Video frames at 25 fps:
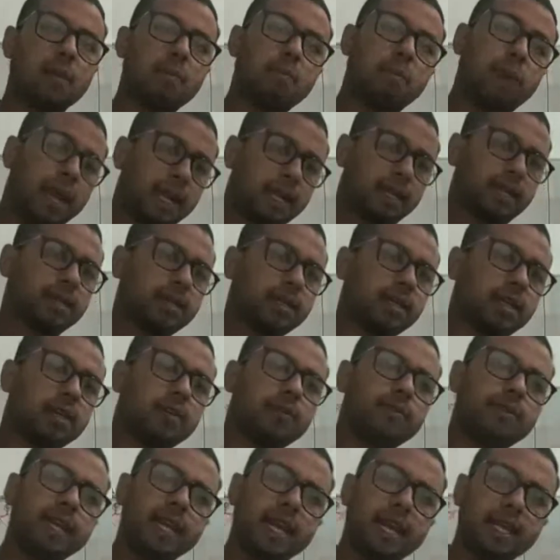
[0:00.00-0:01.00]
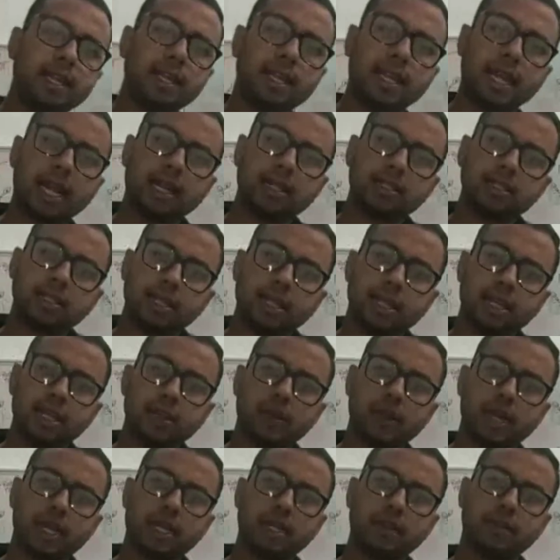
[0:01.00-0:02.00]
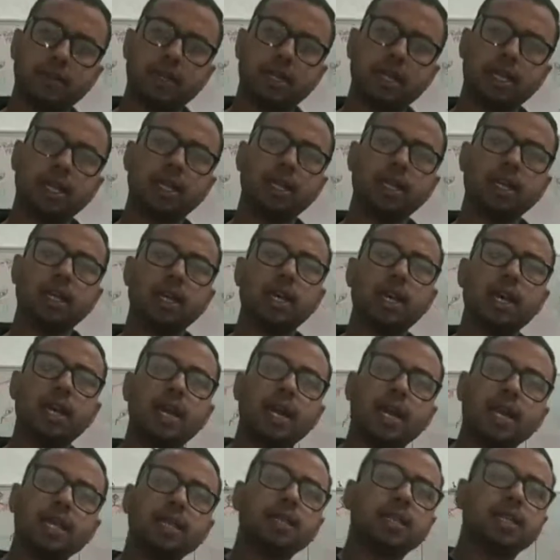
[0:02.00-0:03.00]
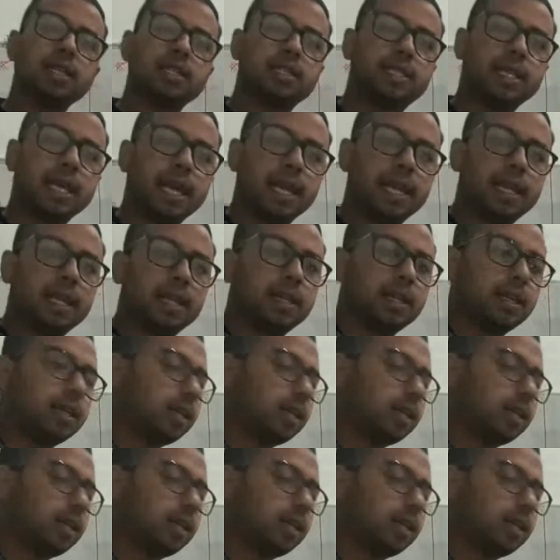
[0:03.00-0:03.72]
but we had get the radioactivity in the cell,